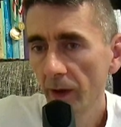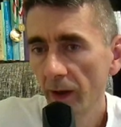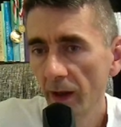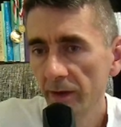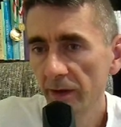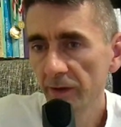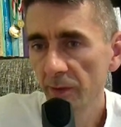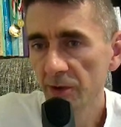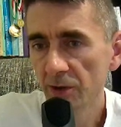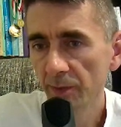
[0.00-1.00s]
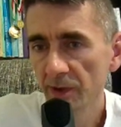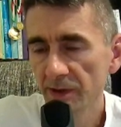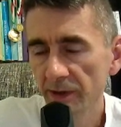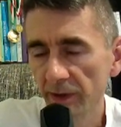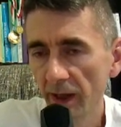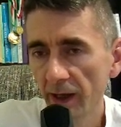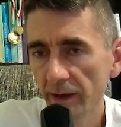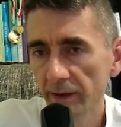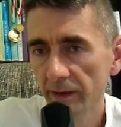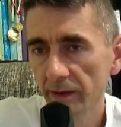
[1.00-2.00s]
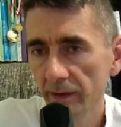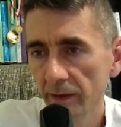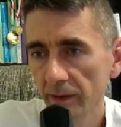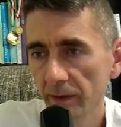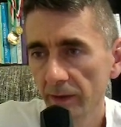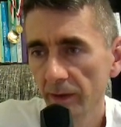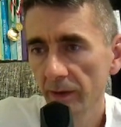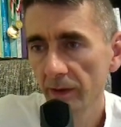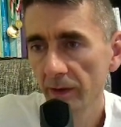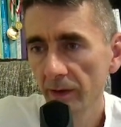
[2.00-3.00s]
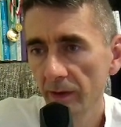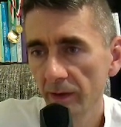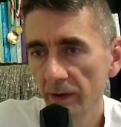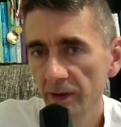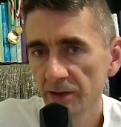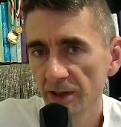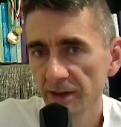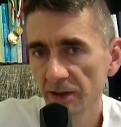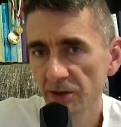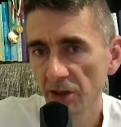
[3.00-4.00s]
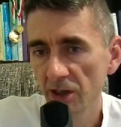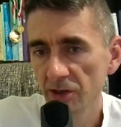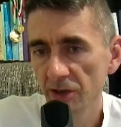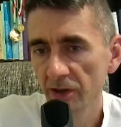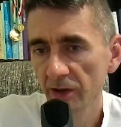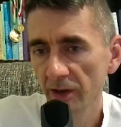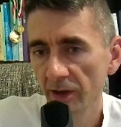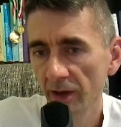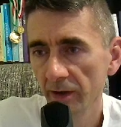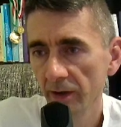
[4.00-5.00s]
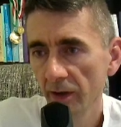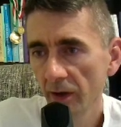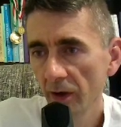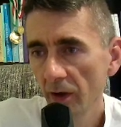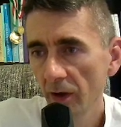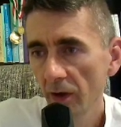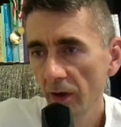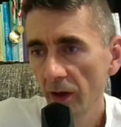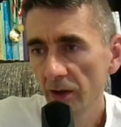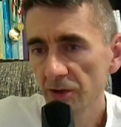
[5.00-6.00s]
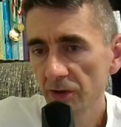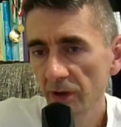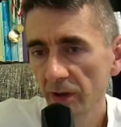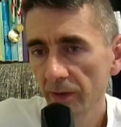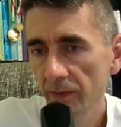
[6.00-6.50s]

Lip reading: And if the bishop is attacked, then just exchanging and then actually